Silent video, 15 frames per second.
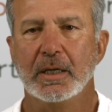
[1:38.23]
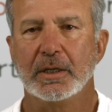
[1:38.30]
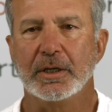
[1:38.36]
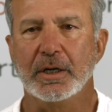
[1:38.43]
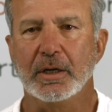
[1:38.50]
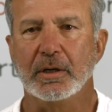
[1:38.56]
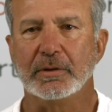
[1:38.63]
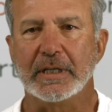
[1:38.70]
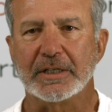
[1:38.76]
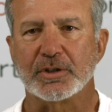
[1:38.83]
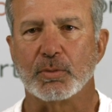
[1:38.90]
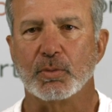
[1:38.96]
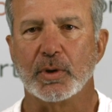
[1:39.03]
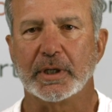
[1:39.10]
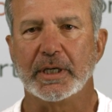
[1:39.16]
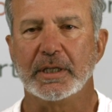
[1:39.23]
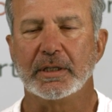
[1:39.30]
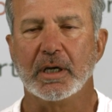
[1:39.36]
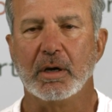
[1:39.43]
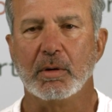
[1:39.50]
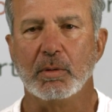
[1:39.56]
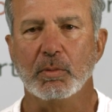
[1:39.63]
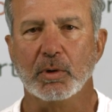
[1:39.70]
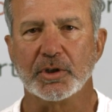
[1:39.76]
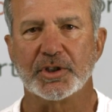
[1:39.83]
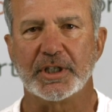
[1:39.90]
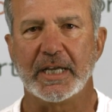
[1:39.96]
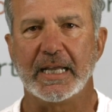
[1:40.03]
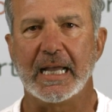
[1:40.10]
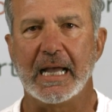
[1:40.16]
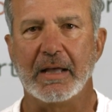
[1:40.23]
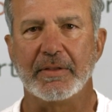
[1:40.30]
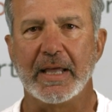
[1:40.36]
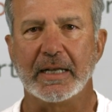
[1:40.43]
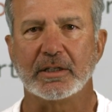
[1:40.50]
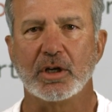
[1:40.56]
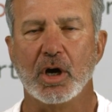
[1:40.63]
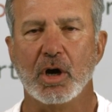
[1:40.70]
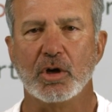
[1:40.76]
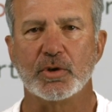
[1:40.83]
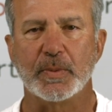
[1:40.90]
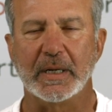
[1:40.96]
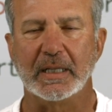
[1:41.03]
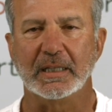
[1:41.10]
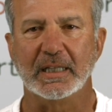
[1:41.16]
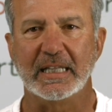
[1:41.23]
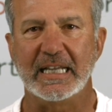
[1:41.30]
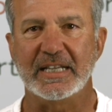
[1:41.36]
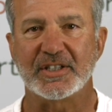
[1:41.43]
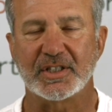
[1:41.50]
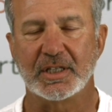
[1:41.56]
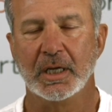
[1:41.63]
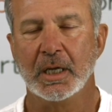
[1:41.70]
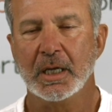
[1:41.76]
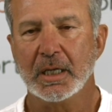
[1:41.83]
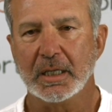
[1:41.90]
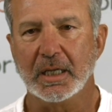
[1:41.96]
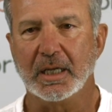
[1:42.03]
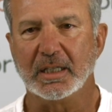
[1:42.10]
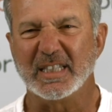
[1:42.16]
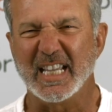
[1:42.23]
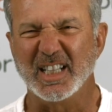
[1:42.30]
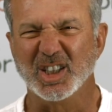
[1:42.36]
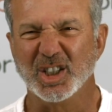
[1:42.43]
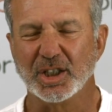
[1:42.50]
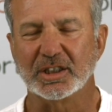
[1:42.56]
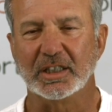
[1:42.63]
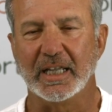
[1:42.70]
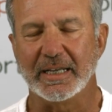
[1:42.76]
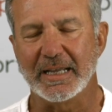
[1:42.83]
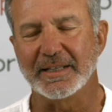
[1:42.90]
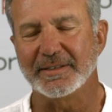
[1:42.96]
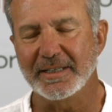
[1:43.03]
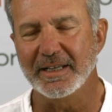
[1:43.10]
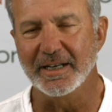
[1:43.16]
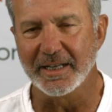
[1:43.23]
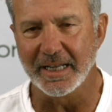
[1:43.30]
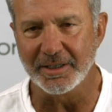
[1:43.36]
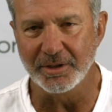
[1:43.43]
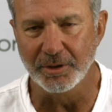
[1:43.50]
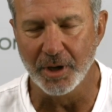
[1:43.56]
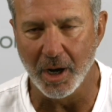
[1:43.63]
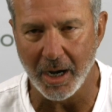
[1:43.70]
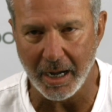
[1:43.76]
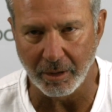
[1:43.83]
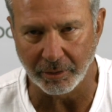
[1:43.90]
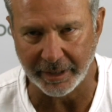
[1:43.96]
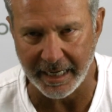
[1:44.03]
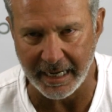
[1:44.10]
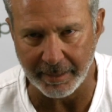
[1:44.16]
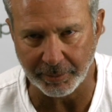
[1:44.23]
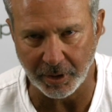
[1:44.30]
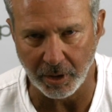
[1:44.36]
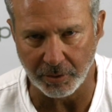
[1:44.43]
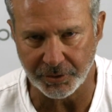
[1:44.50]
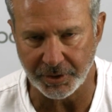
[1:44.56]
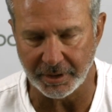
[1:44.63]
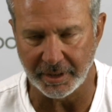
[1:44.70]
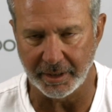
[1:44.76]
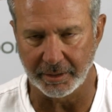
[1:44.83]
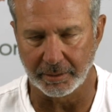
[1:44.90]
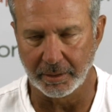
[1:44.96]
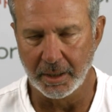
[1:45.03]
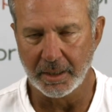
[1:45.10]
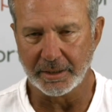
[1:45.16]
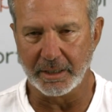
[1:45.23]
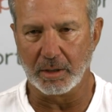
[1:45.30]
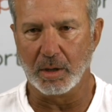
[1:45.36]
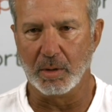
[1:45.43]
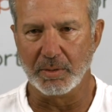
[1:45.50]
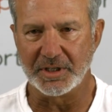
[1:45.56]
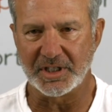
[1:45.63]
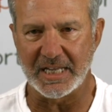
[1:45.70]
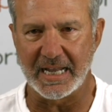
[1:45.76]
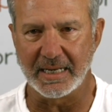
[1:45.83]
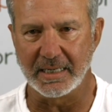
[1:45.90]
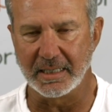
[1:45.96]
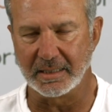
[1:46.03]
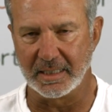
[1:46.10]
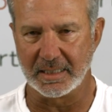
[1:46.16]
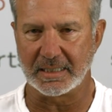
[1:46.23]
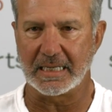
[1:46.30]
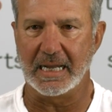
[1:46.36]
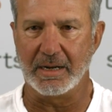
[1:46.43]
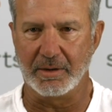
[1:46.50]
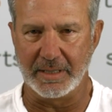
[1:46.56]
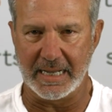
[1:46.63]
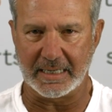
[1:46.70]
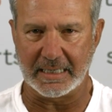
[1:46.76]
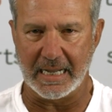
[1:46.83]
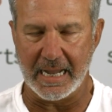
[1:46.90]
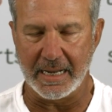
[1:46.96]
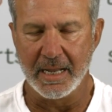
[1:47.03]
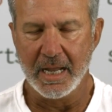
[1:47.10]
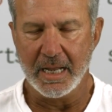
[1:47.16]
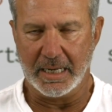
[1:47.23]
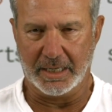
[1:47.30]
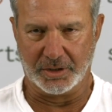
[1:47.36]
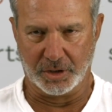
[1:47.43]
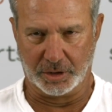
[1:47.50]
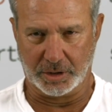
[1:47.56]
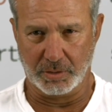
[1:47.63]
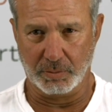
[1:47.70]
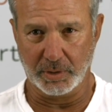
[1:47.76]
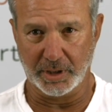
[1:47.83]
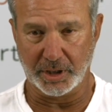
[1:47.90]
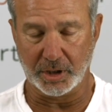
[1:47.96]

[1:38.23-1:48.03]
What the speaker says: You know, that's a rookie, though, and we'll see how that goes. But at least they look like it. You know, and you know how camp goes. They're always saying that this guy or that guy is looking really